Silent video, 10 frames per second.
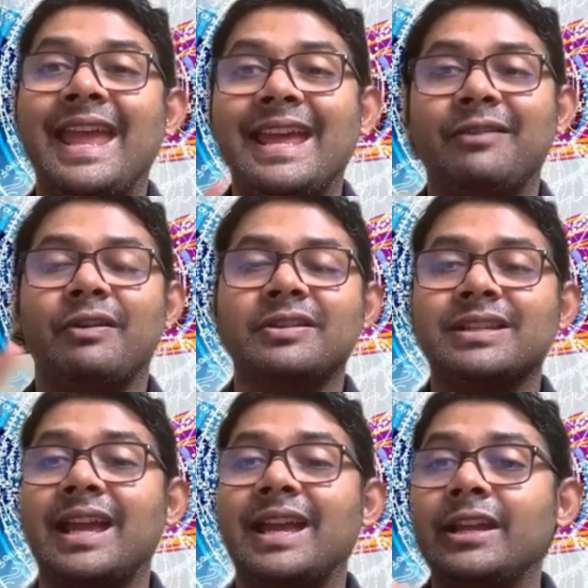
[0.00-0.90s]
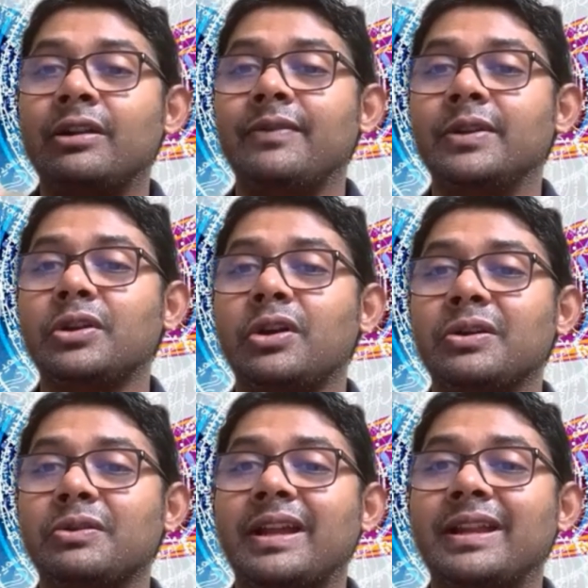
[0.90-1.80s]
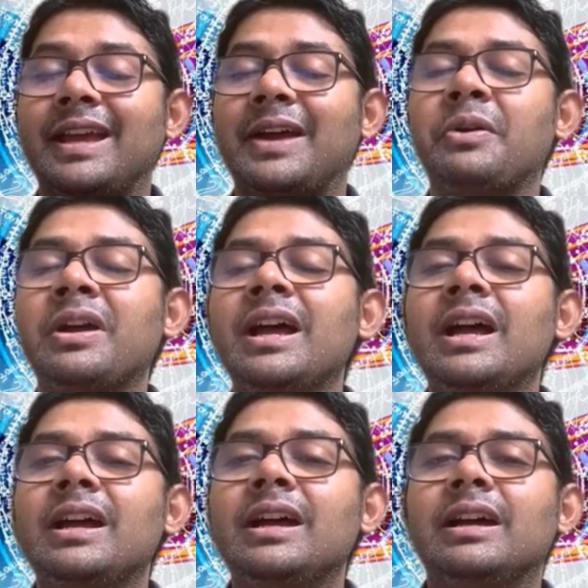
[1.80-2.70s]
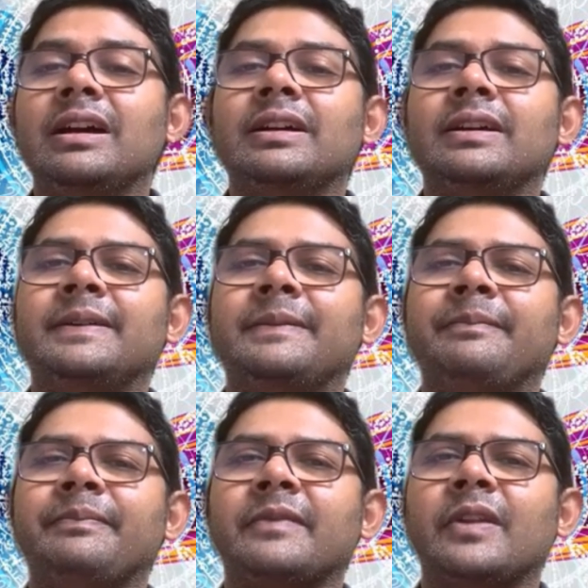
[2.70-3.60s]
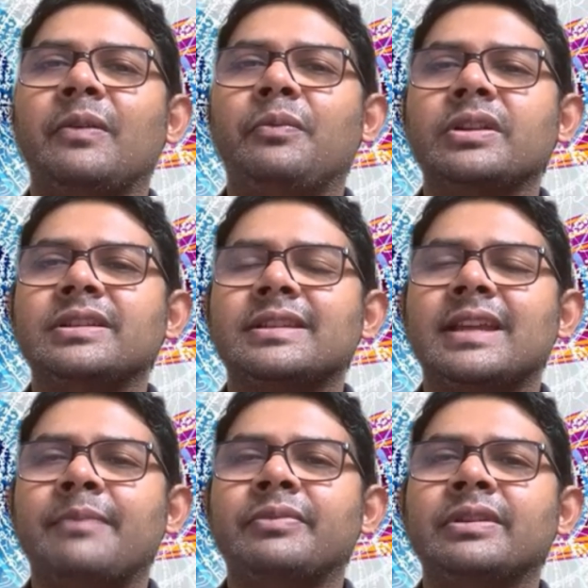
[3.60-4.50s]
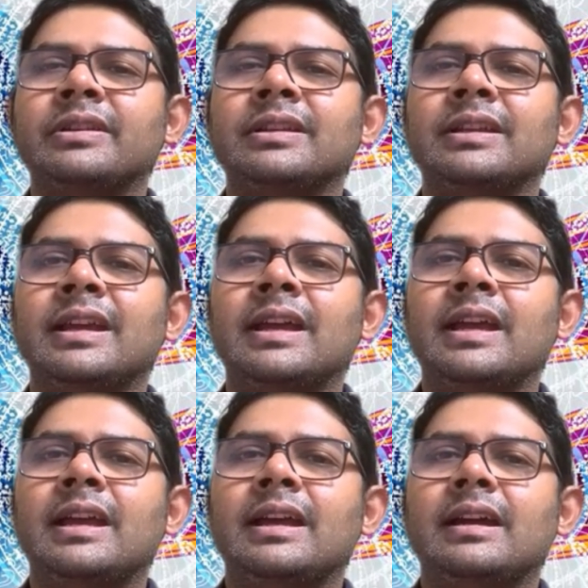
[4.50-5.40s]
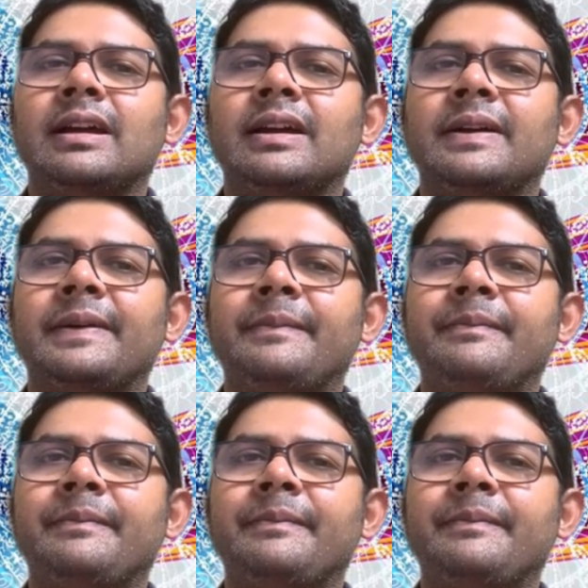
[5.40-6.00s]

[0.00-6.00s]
around. See, I can't even talk right now of what just happened. I